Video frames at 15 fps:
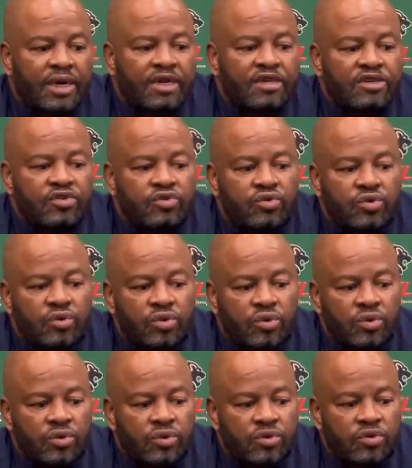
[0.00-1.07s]
it
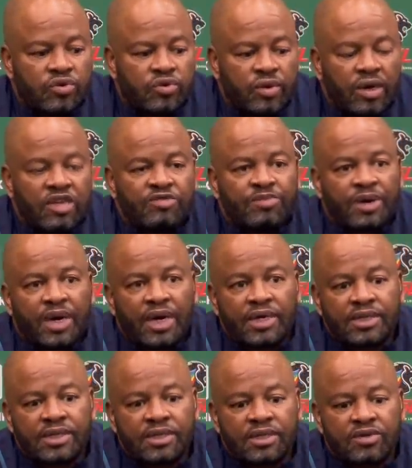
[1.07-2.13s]
to your
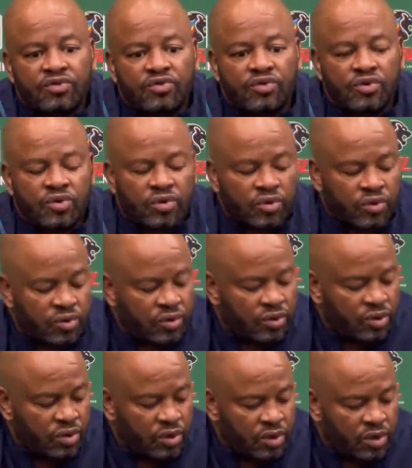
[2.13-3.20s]
Esperance, to
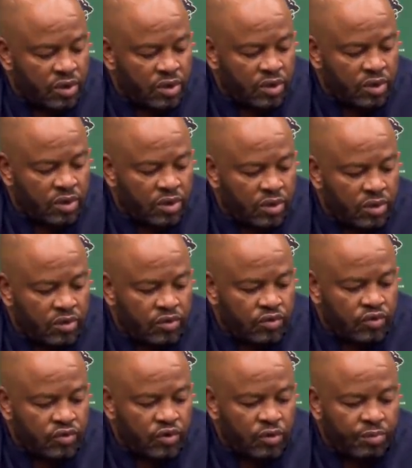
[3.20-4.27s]

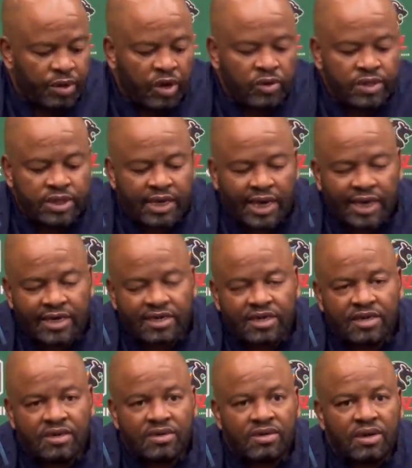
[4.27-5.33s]
your Belustad
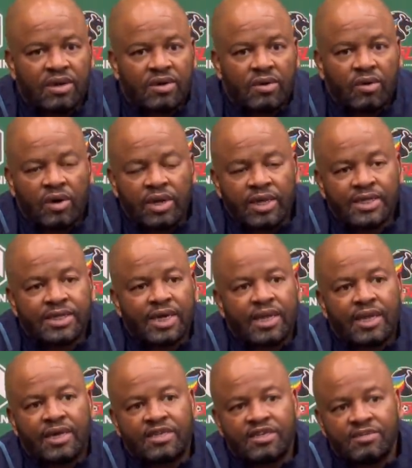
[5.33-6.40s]
and all these
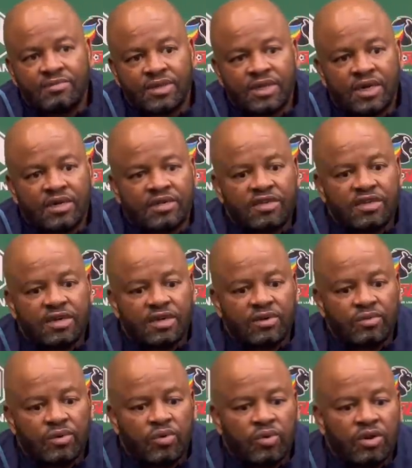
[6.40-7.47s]
other teams that
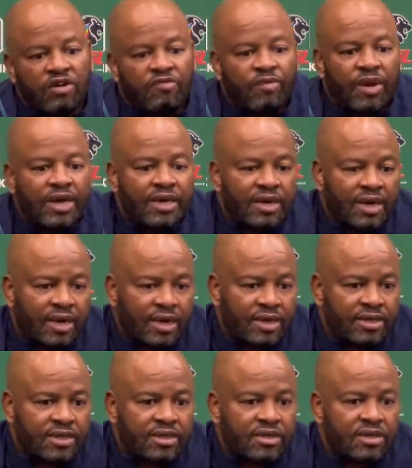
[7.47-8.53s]
we could have played
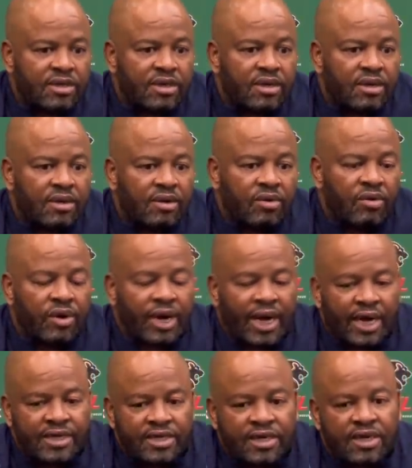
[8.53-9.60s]
against, or
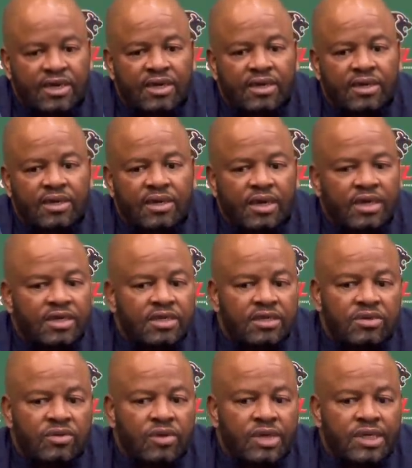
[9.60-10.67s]
Raja,
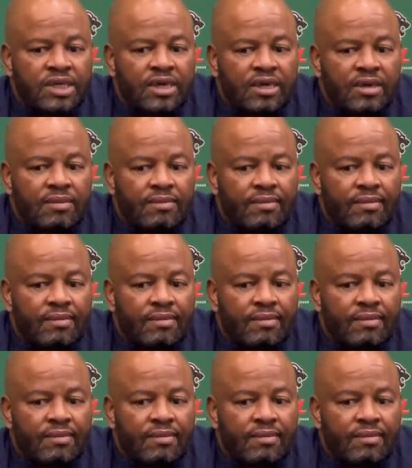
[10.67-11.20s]
yes, you would say,